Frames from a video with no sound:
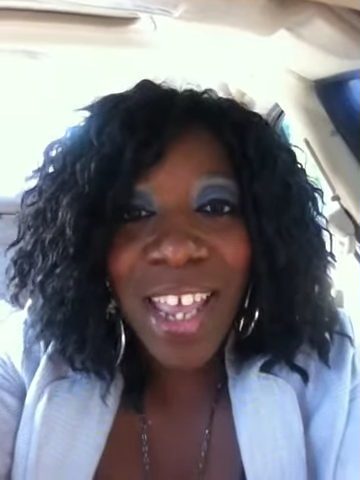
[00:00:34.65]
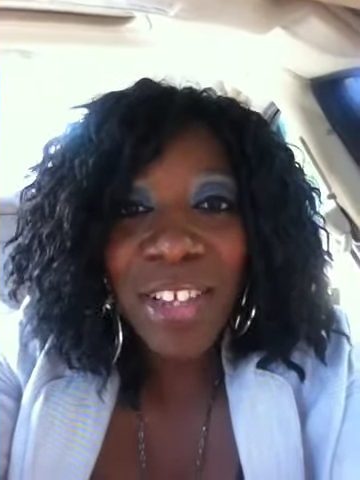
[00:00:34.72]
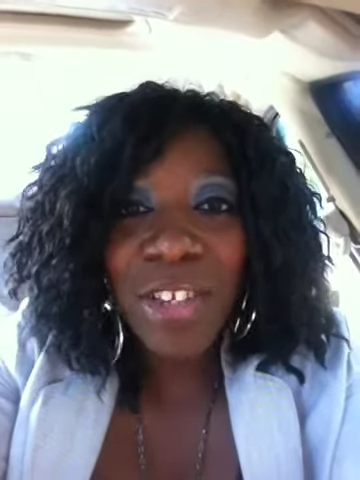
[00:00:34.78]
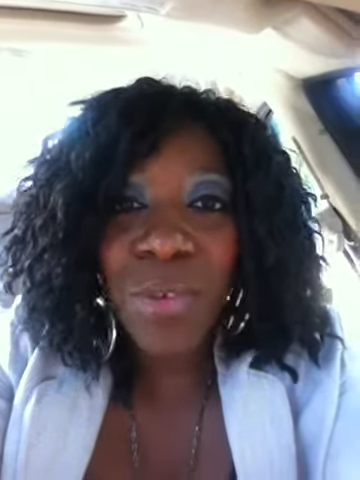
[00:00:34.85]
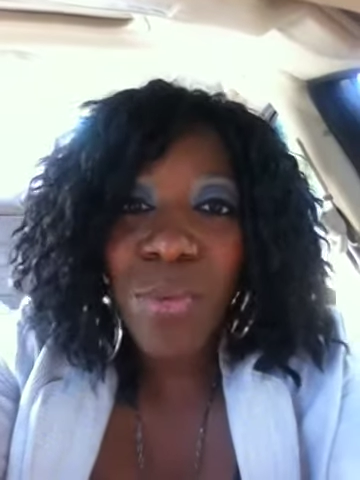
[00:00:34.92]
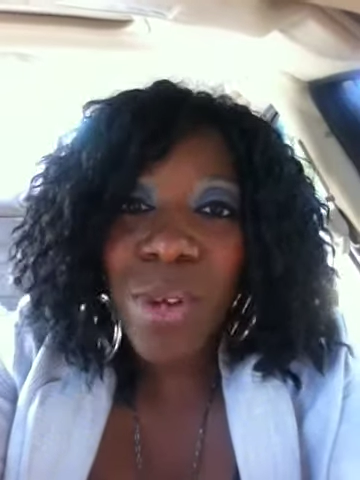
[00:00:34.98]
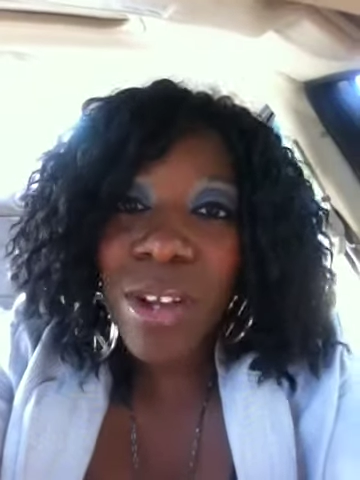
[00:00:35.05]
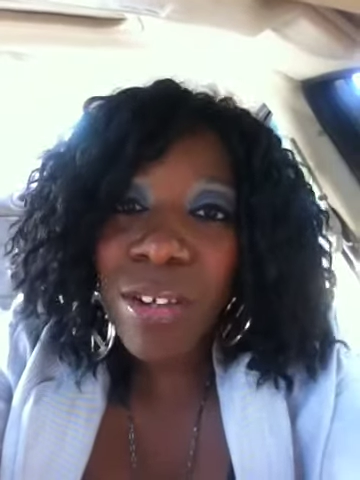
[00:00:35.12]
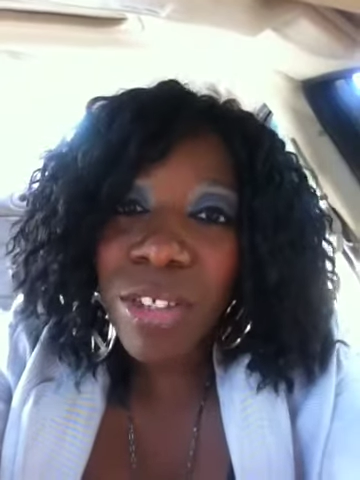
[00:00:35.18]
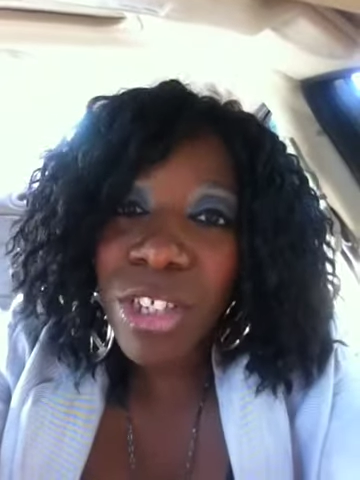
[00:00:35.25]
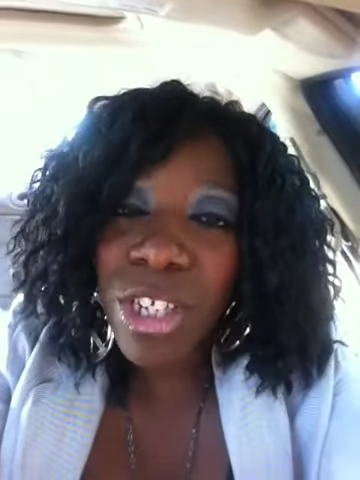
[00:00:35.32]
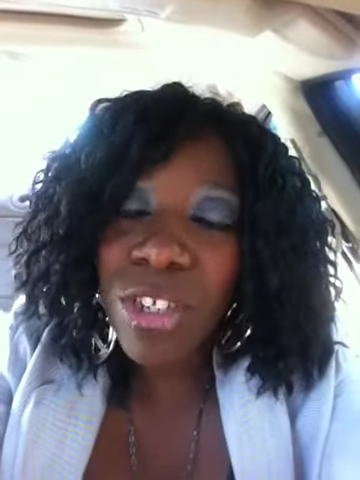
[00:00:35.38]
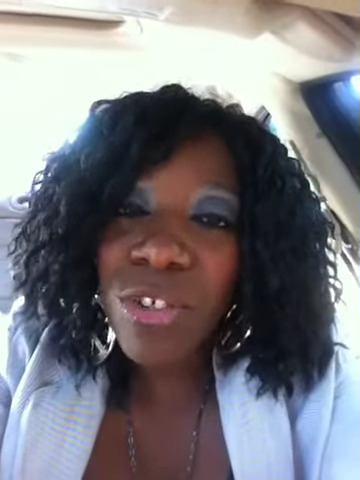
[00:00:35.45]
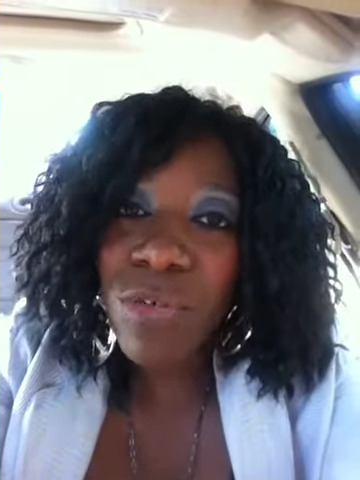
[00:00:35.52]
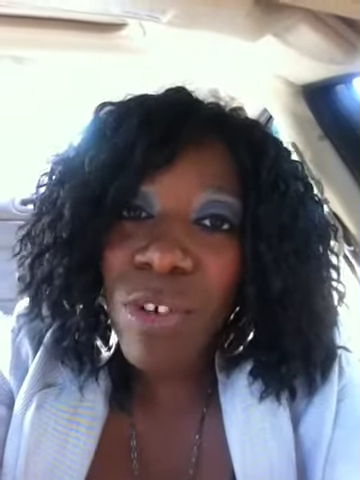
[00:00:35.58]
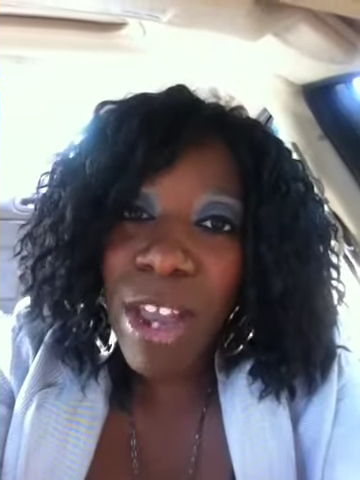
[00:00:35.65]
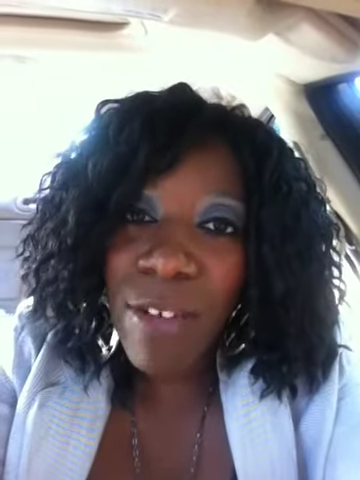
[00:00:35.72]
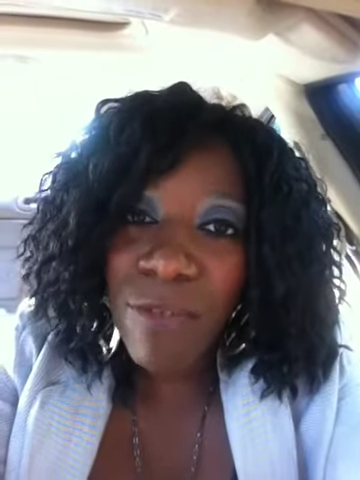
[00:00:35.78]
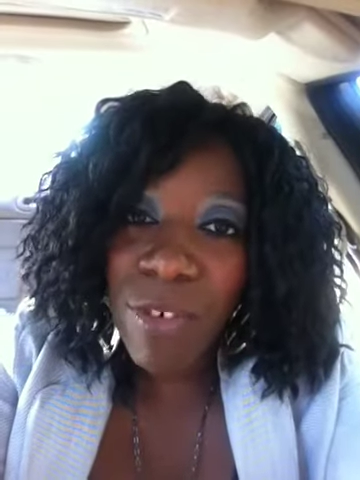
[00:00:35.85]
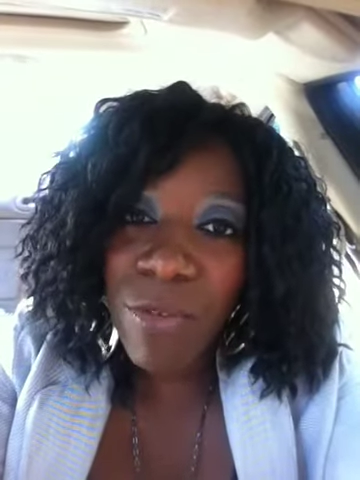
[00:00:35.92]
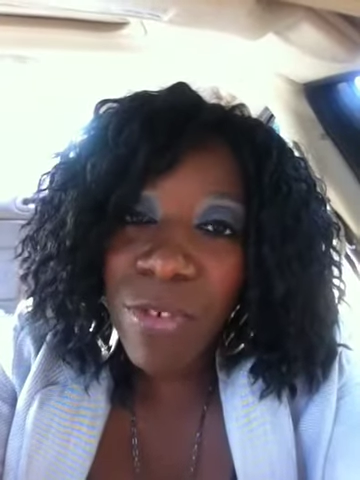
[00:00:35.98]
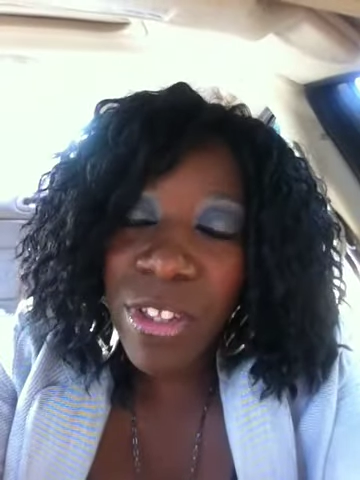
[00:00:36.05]
So we are just
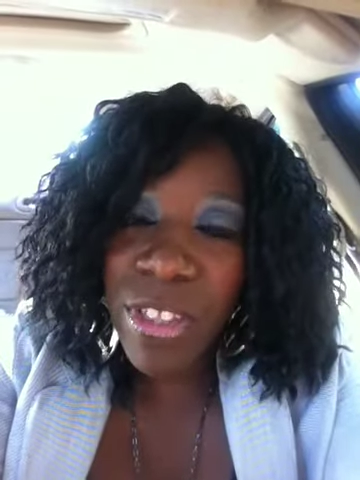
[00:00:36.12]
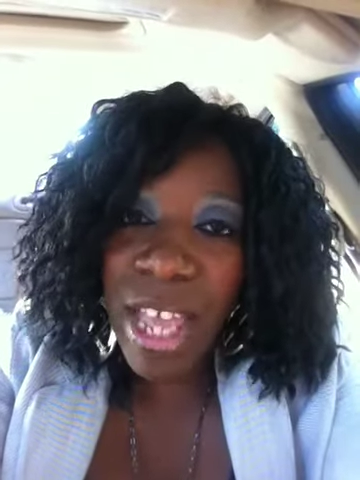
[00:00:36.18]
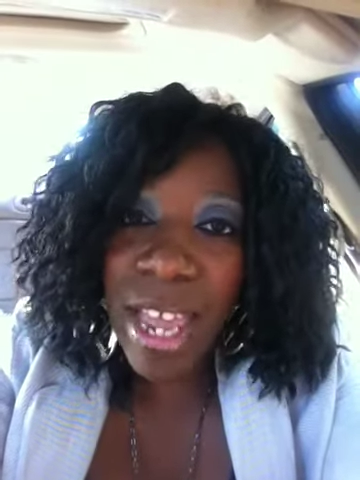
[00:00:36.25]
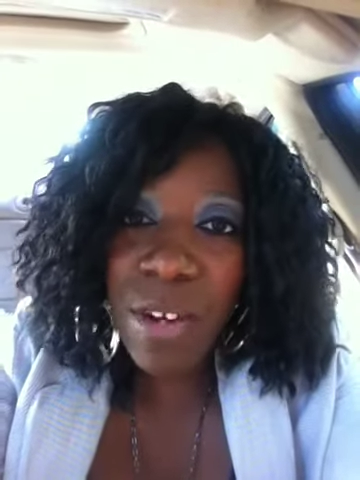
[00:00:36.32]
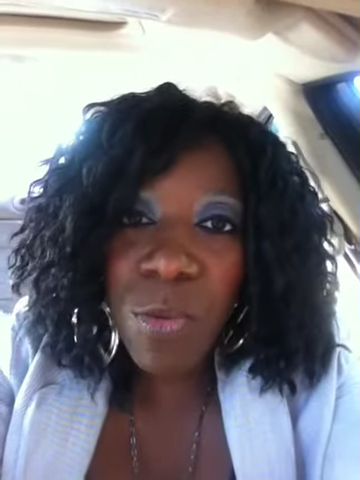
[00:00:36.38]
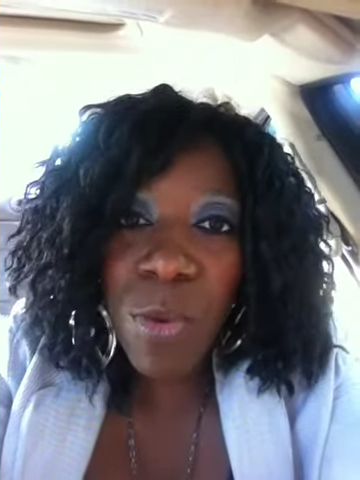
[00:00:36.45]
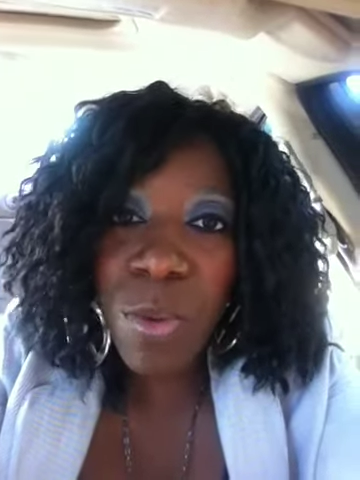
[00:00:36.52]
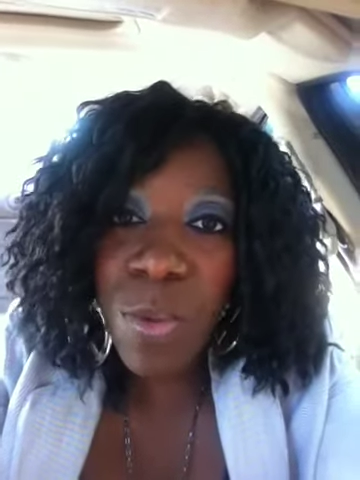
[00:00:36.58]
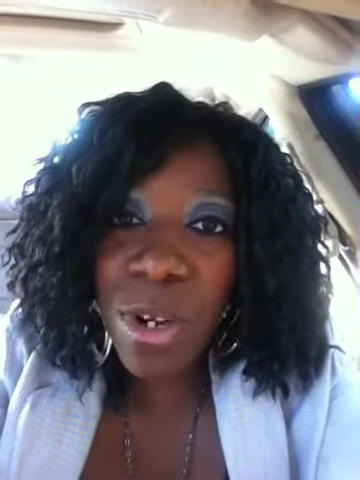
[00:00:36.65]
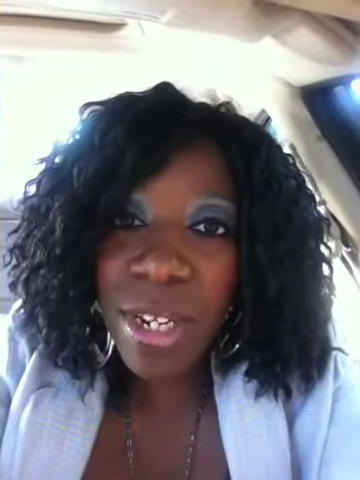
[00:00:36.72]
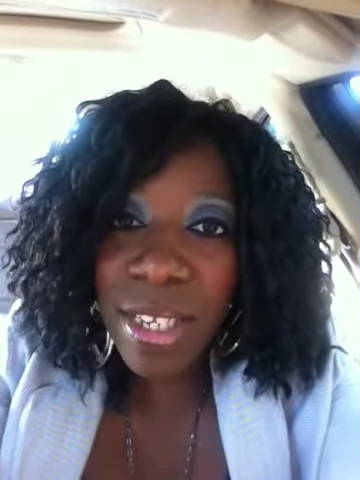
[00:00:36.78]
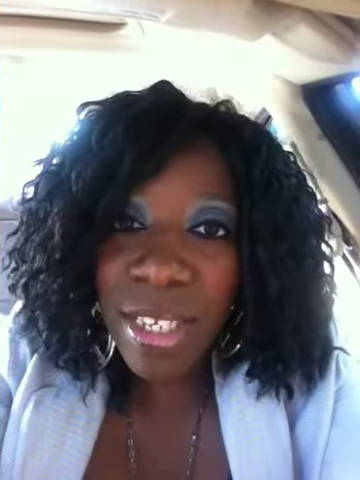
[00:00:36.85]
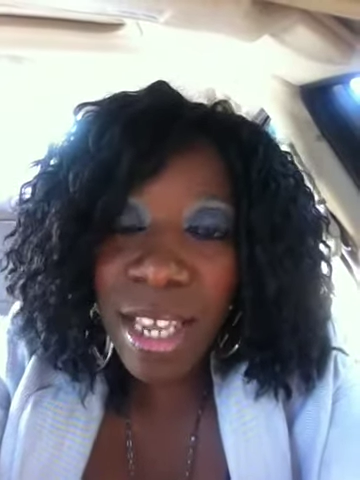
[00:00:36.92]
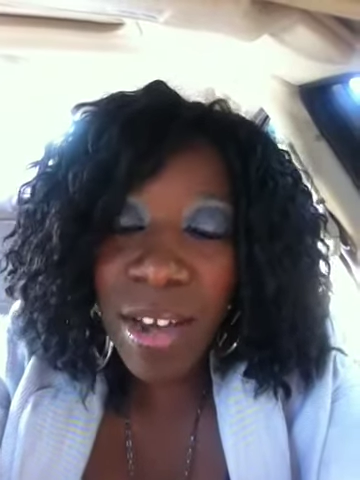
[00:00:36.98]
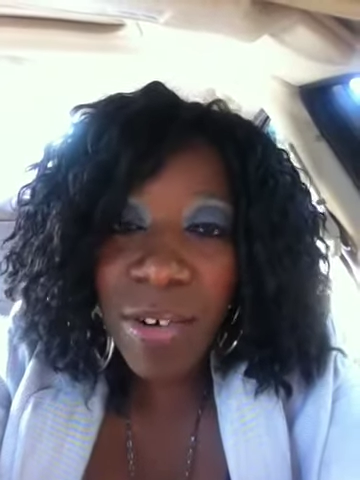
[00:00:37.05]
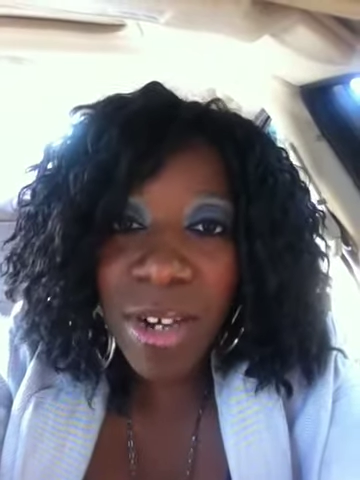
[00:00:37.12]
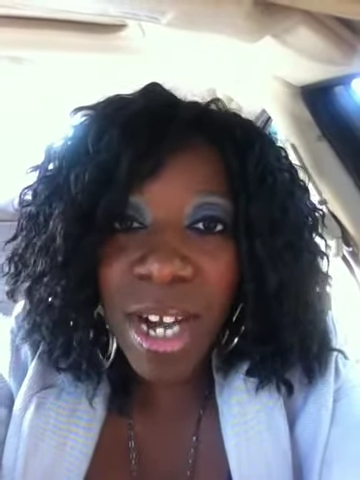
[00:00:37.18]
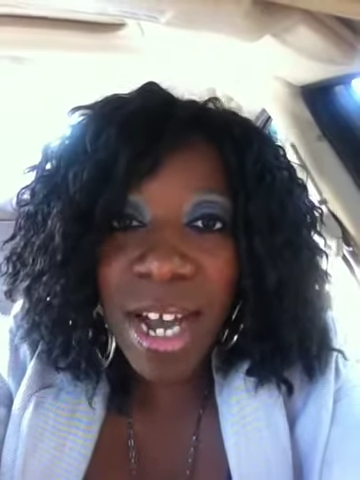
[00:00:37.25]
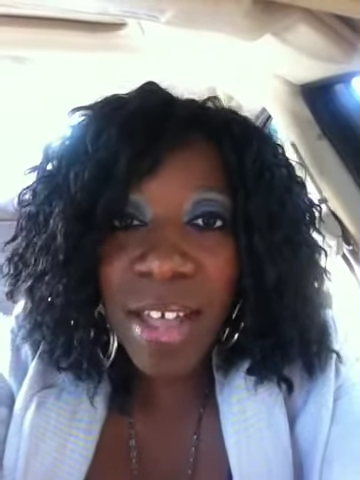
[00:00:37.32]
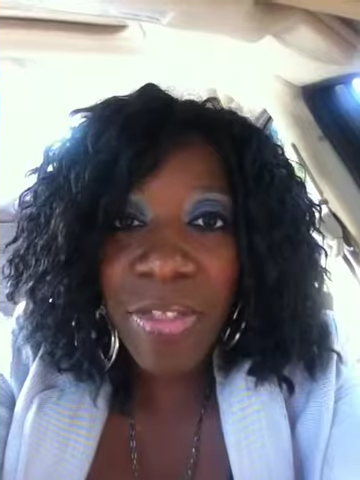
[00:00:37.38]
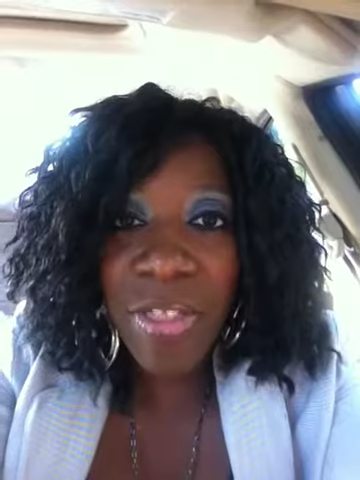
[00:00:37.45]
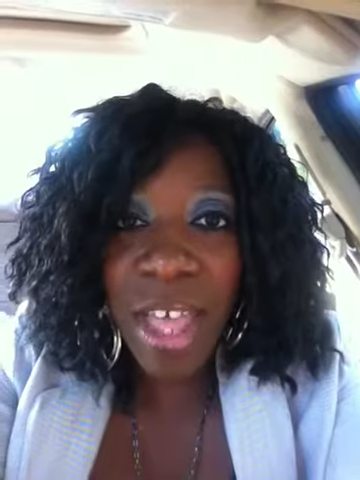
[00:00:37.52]
grateful for that and we want to tell
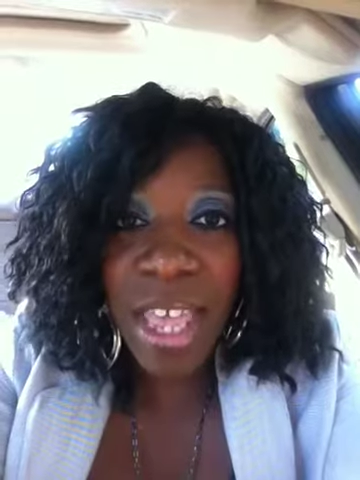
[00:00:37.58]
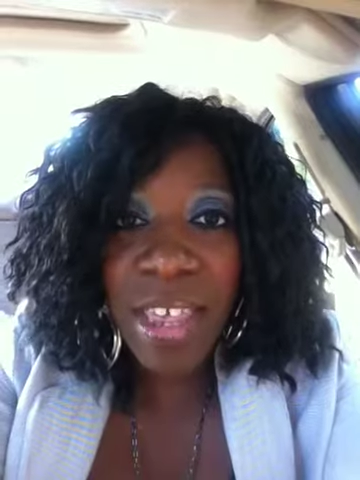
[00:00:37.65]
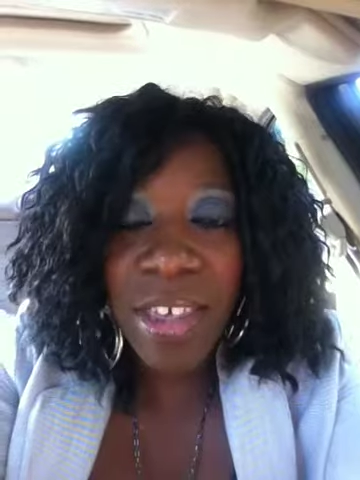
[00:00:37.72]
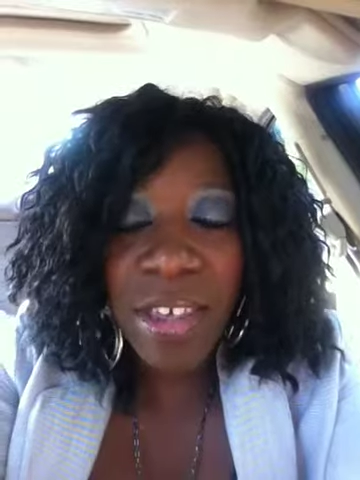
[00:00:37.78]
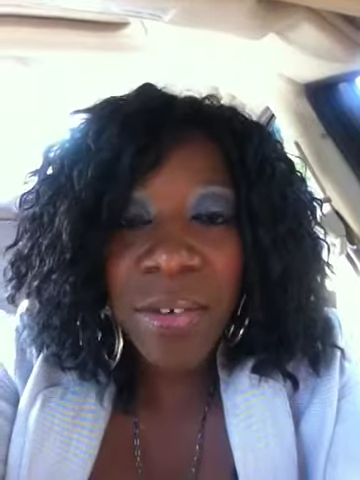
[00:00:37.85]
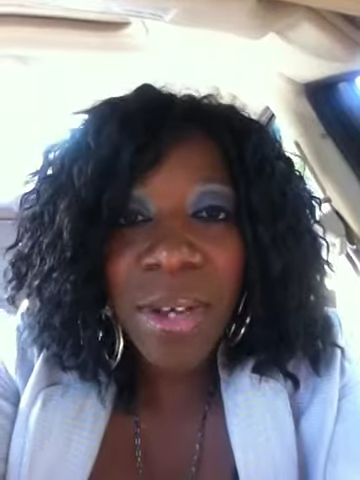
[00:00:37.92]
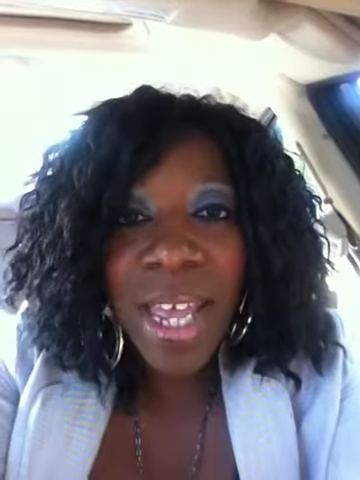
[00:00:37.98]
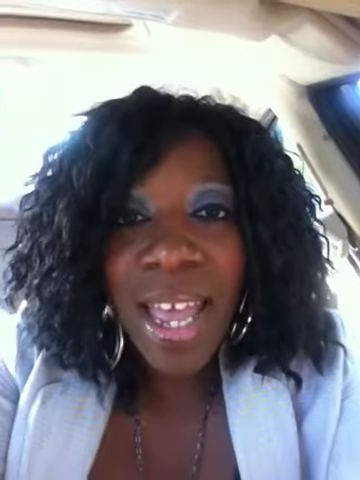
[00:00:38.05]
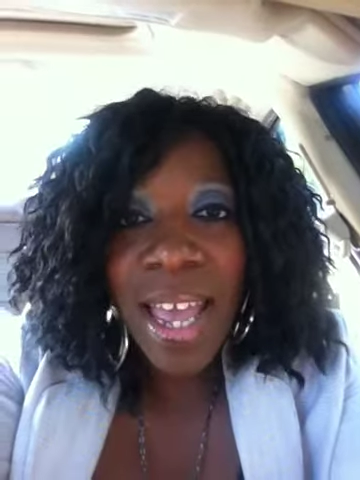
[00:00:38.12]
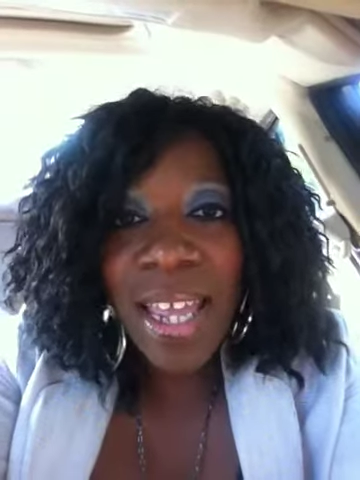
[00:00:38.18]
God thank you.